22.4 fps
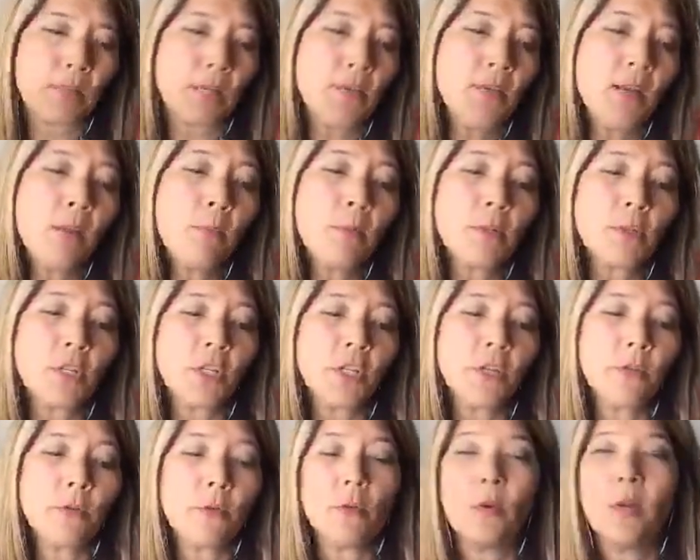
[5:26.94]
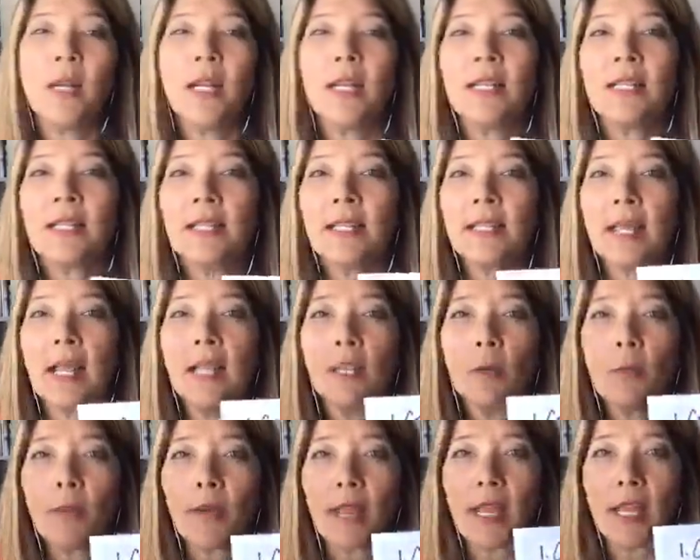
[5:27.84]
Number two,
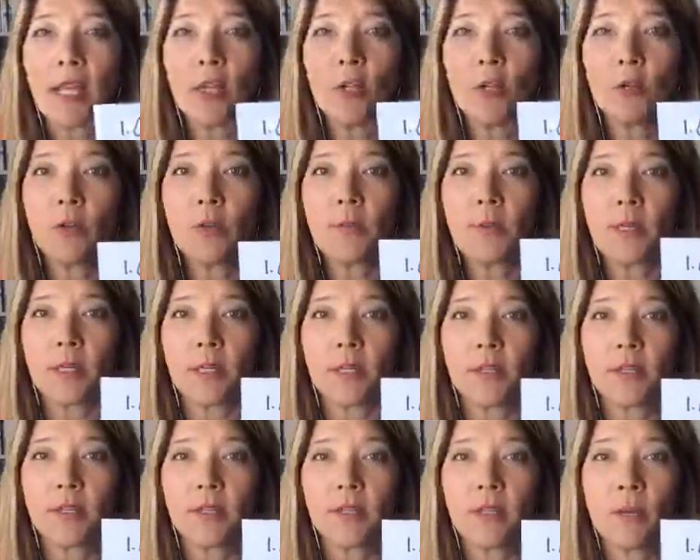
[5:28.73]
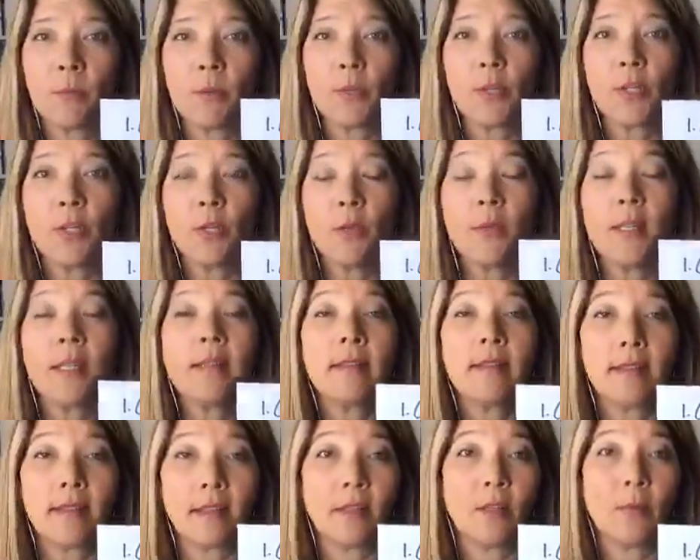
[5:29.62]
celebrate contributors. Number two is
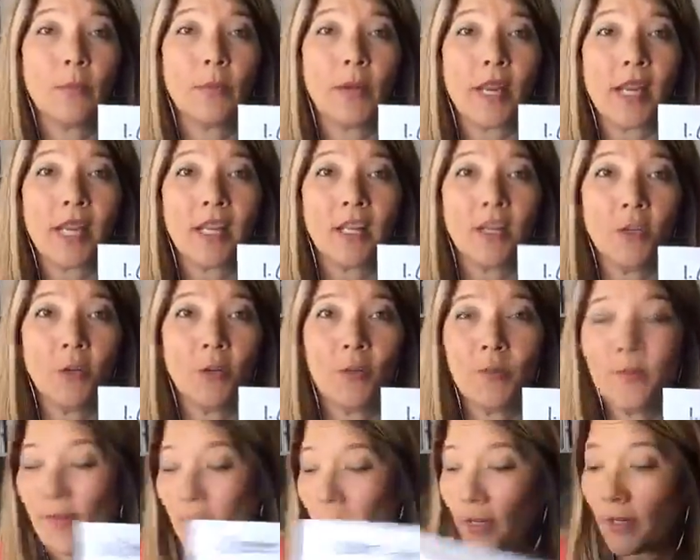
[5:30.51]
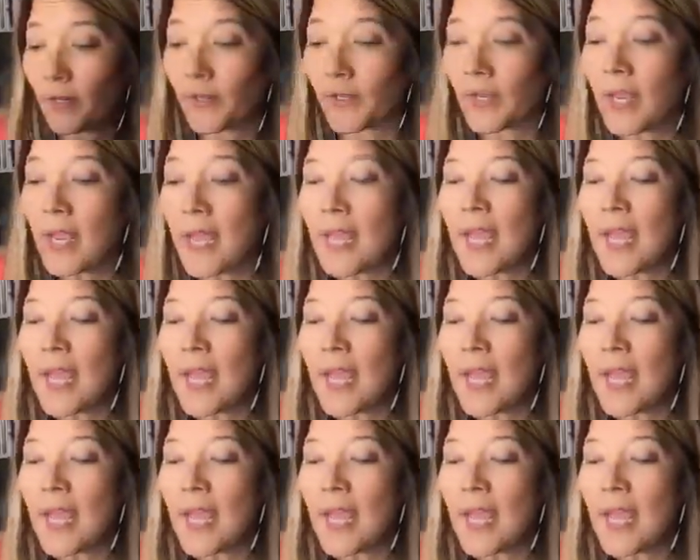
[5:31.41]
celebrate contributors.